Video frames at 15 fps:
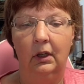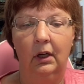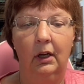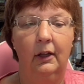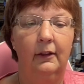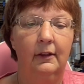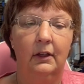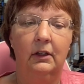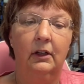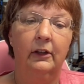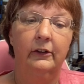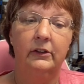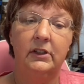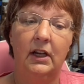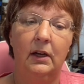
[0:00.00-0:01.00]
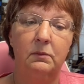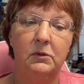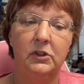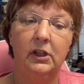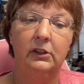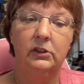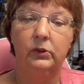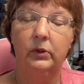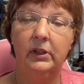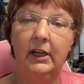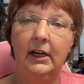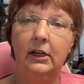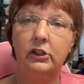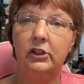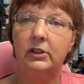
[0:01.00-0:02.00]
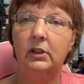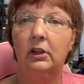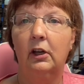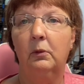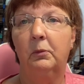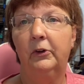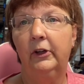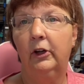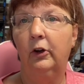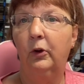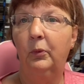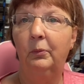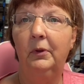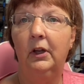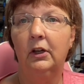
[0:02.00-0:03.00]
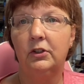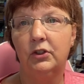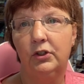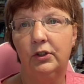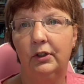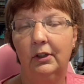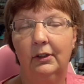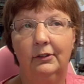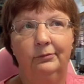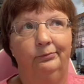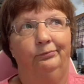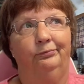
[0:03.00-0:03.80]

And then other times I'll DoorDash and I'll bring home extra